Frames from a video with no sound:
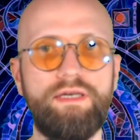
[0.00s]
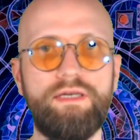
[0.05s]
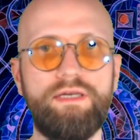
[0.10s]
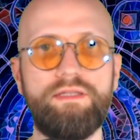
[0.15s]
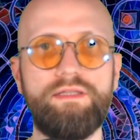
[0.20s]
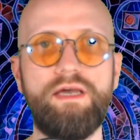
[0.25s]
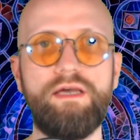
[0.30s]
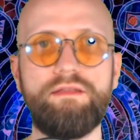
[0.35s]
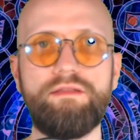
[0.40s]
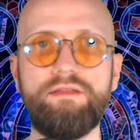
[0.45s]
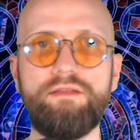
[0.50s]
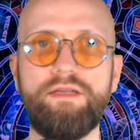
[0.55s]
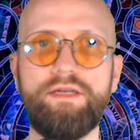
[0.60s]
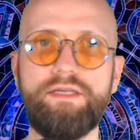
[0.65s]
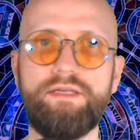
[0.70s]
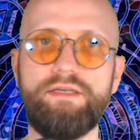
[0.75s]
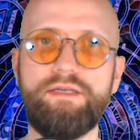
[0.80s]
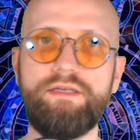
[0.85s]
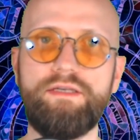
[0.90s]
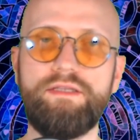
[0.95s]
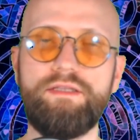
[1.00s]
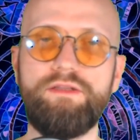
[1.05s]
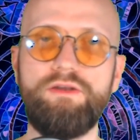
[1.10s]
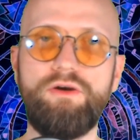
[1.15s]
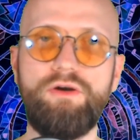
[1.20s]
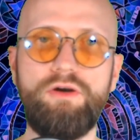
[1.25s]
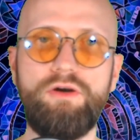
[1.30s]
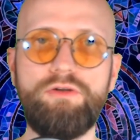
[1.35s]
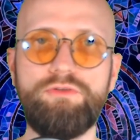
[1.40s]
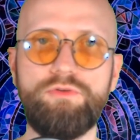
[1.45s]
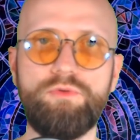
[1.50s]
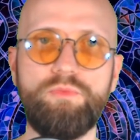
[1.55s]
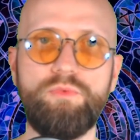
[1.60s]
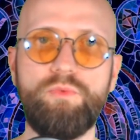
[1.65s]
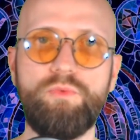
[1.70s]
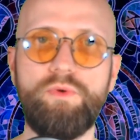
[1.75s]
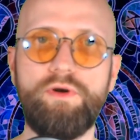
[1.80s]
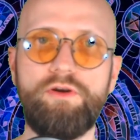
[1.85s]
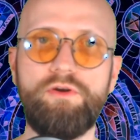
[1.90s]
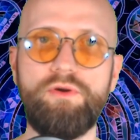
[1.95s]
And not like in
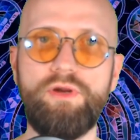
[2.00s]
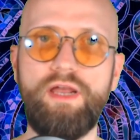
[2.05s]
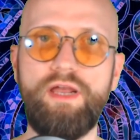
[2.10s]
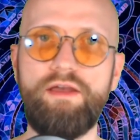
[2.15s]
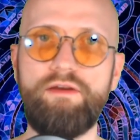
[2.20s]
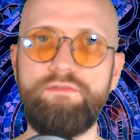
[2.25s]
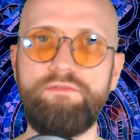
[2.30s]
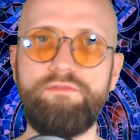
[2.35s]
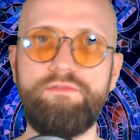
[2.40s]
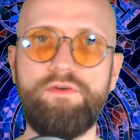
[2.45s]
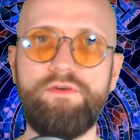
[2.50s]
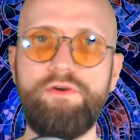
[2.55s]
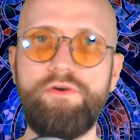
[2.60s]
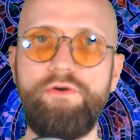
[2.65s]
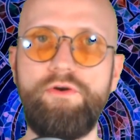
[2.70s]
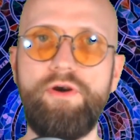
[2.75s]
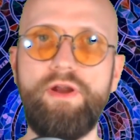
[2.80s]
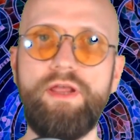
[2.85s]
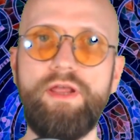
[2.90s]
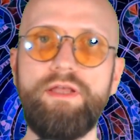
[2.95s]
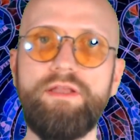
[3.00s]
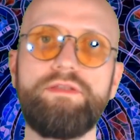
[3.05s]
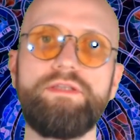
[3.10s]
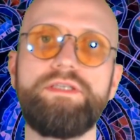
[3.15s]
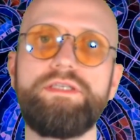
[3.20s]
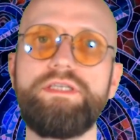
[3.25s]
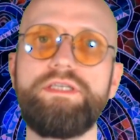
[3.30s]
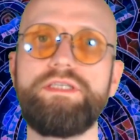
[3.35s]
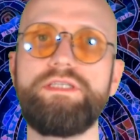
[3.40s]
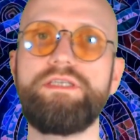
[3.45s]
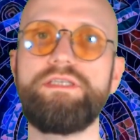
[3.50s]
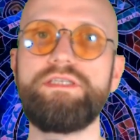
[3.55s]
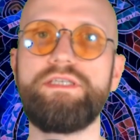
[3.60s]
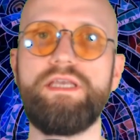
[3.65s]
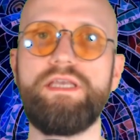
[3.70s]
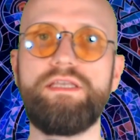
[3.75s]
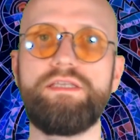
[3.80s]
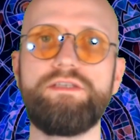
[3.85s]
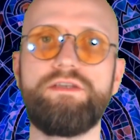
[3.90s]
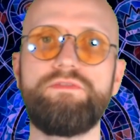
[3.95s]
autumn where you have fear. This is the
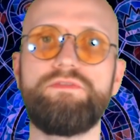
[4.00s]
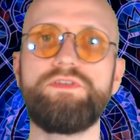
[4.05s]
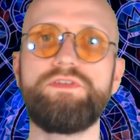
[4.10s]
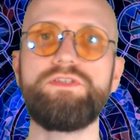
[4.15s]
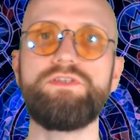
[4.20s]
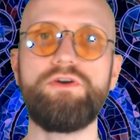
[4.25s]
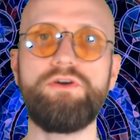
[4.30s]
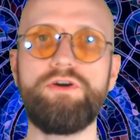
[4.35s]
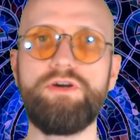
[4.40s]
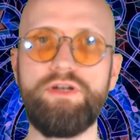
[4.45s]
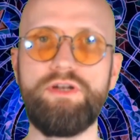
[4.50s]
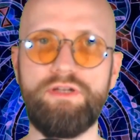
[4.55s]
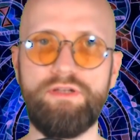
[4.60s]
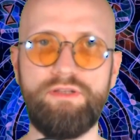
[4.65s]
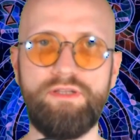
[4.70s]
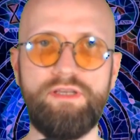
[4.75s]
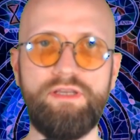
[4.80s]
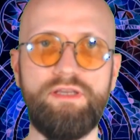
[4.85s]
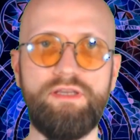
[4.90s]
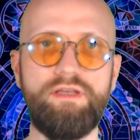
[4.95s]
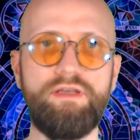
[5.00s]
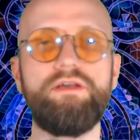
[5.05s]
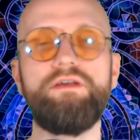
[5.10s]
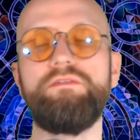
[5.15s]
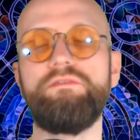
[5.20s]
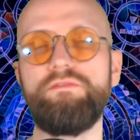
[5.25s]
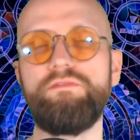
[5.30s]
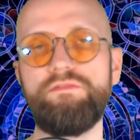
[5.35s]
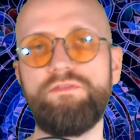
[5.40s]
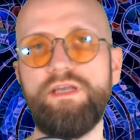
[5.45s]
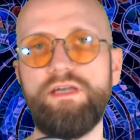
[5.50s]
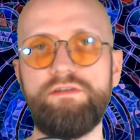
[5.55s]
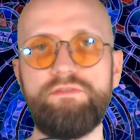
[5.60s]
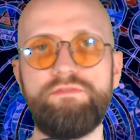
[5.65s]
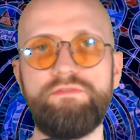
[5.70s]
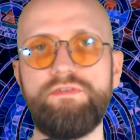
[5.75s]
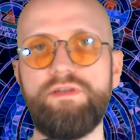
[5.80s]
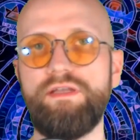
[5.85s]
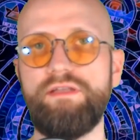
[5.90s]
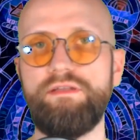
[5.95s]
sense of certainty of
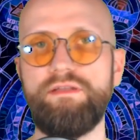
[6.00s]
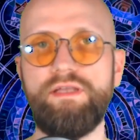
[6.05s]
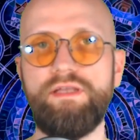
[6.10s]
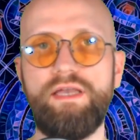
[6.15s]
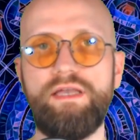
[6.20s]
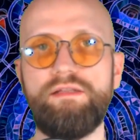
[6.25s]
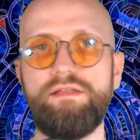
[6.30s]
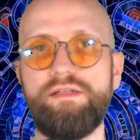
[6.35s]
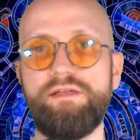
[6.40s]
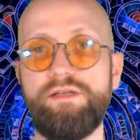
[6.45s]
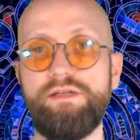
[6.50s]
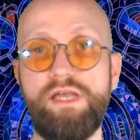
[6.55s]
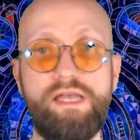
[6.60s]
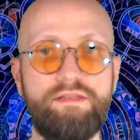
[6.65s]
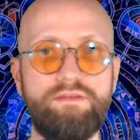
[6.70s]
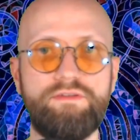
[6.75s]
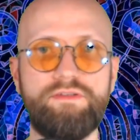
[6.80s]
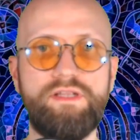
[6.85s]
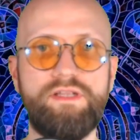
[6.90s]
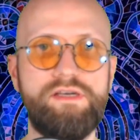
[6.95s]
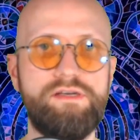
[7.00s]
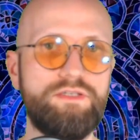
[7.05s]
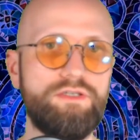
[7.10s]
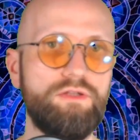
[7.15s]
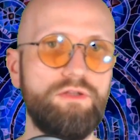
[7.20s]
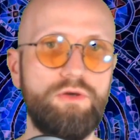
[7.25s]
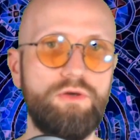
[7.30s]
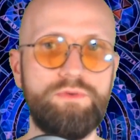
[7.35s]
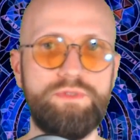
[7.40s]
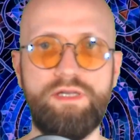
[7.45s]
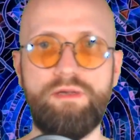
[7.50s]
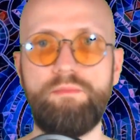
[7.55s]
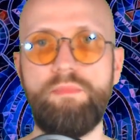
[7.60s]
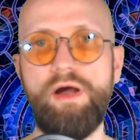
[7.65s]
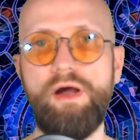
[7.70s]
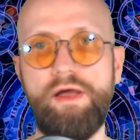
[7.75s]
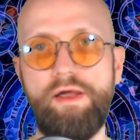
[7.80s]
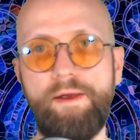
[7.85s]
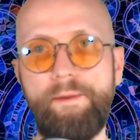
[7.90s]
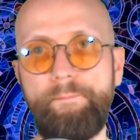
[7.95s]
death and an end that is closing
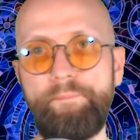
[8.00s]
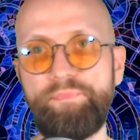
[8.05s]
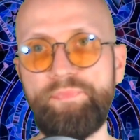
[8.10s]
by.